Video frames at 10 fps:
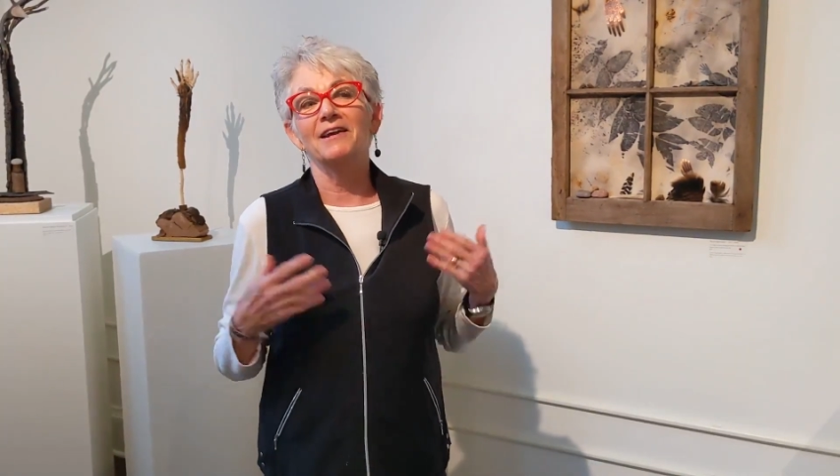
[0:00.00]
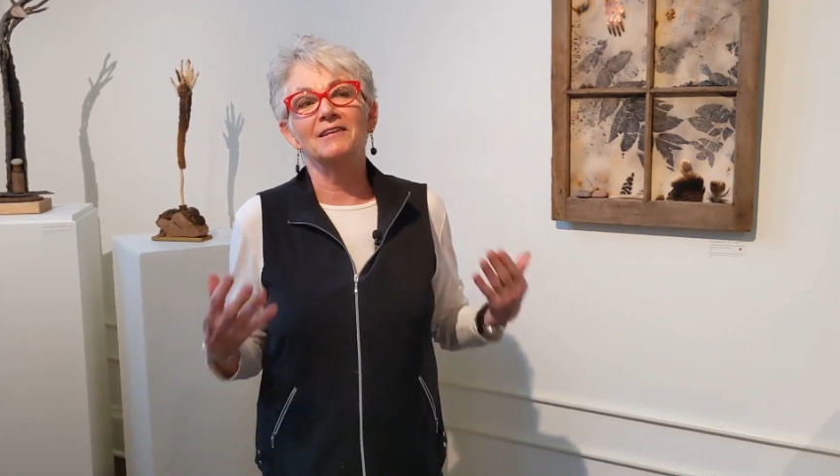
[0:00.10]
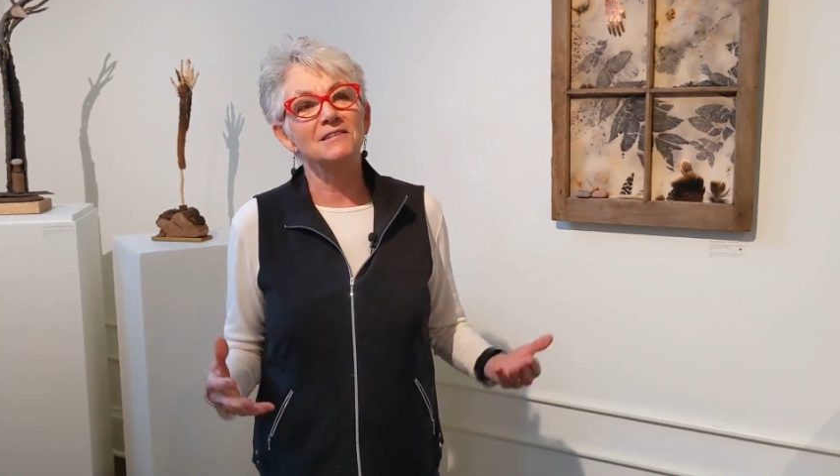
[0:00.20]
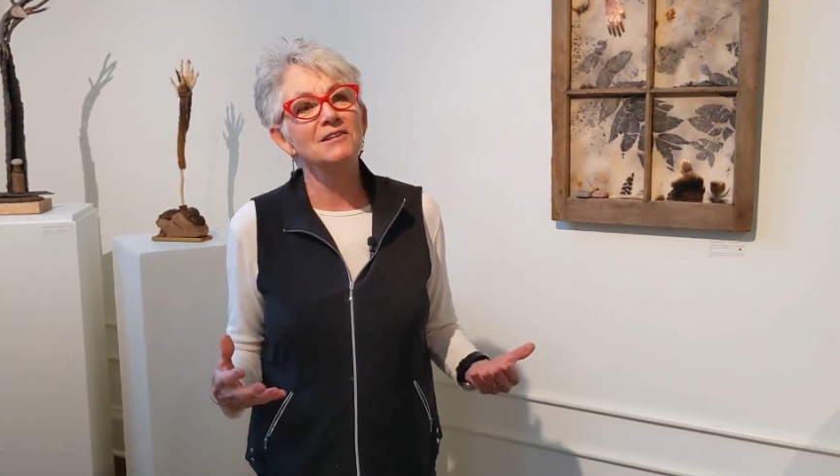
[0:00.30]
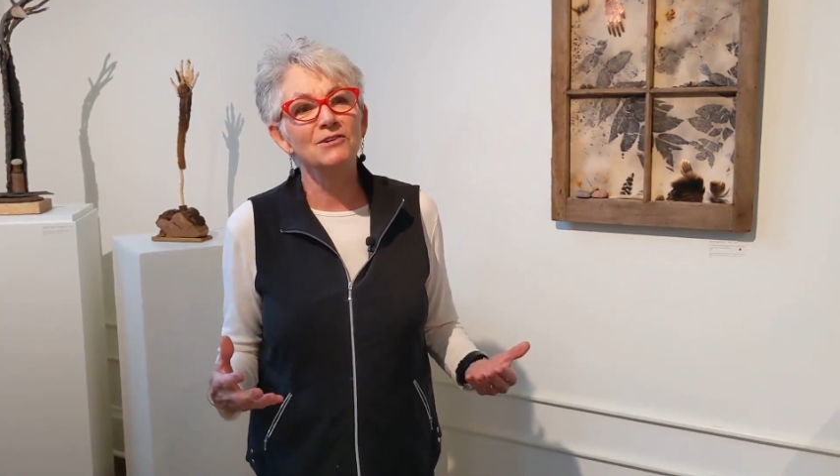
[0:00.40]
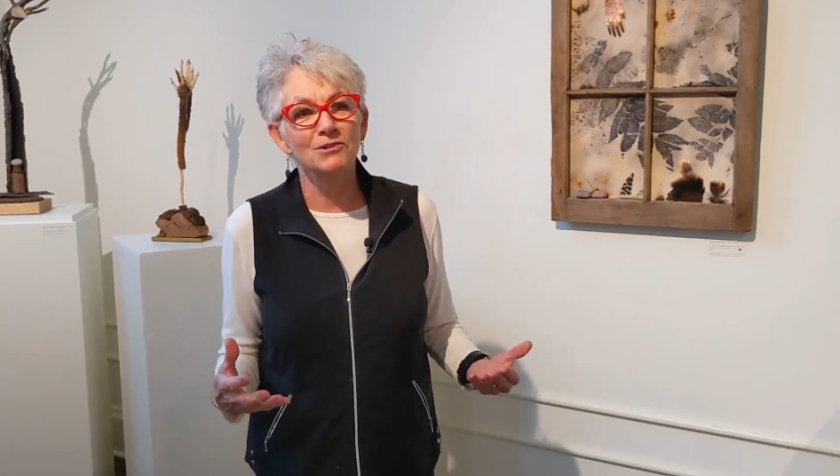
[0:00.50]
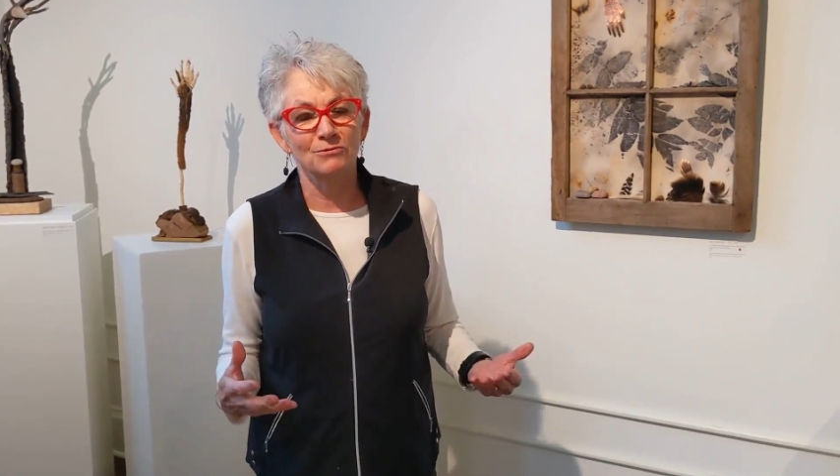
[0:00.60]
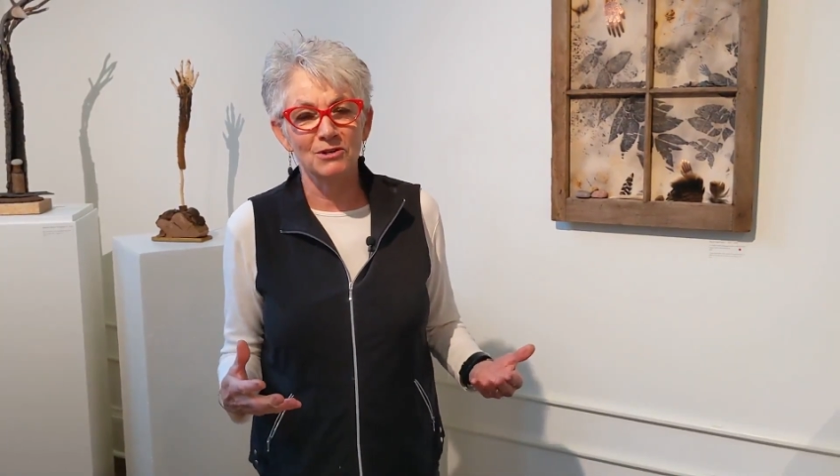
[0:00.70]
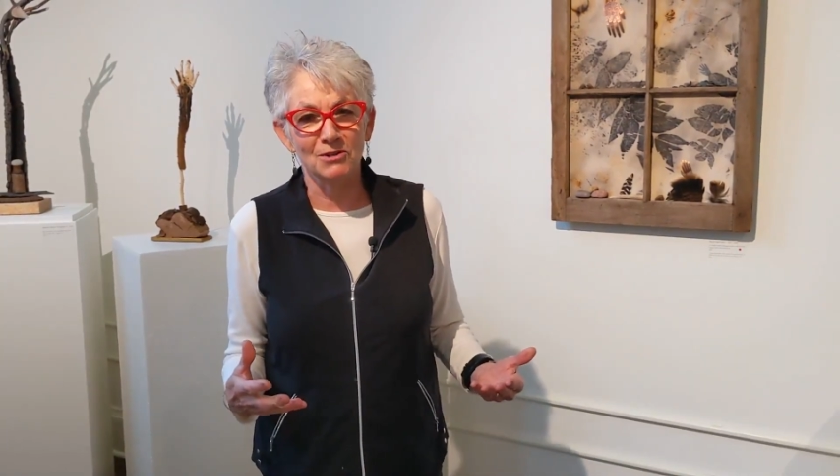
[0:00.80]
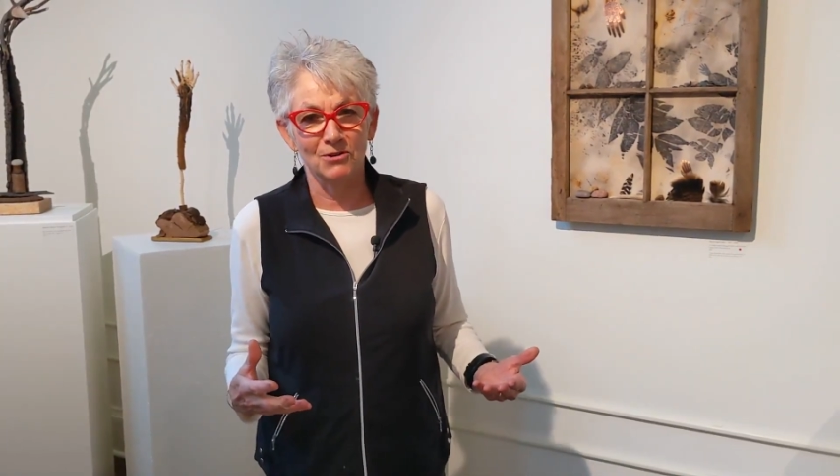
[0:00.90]
continue to
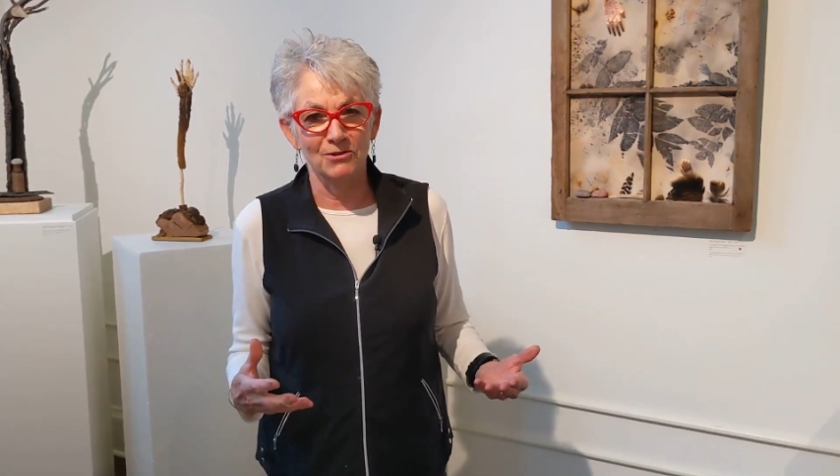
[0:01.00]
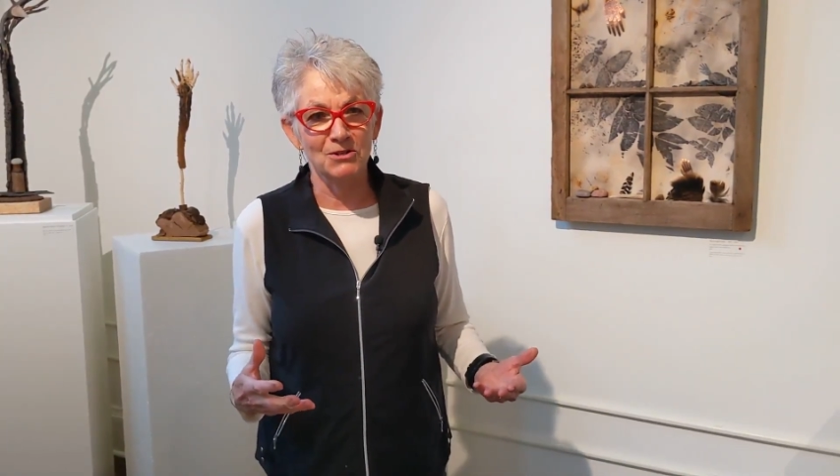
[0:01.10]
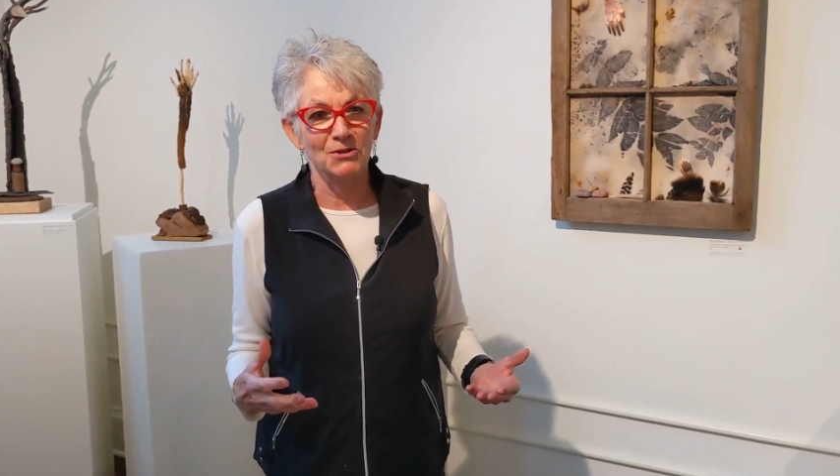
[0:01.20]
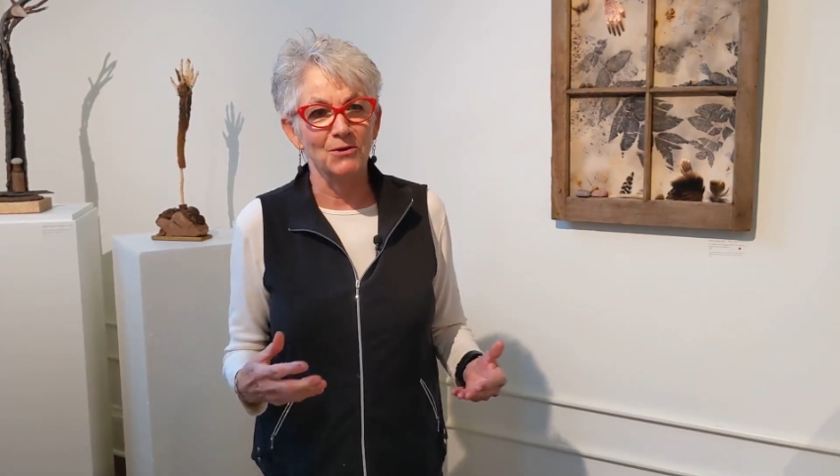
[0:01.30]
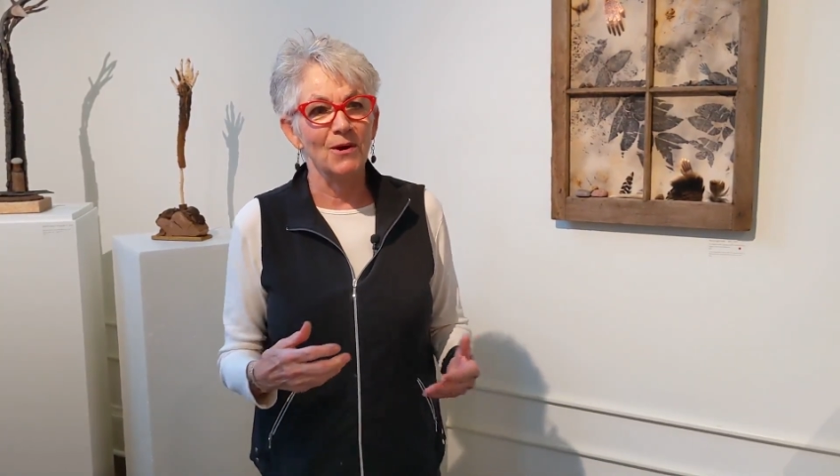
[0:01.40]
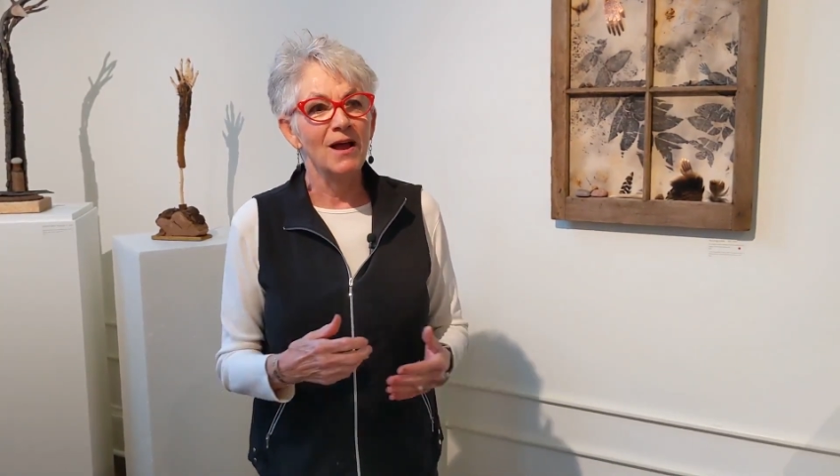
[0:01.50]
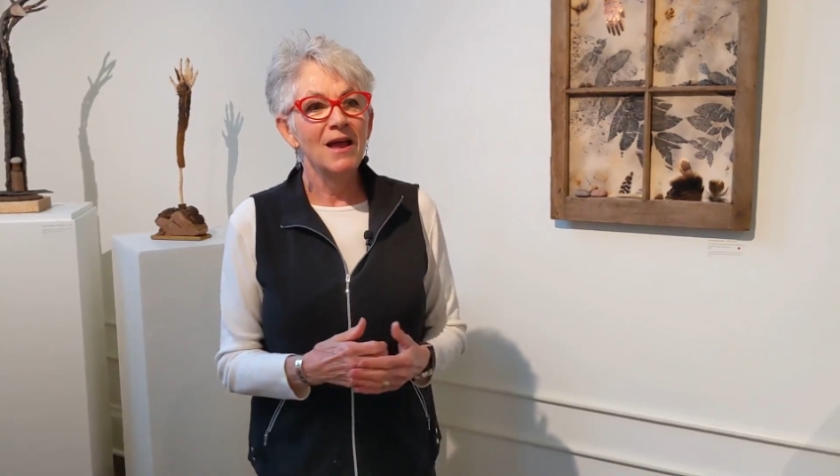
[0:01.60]
return to.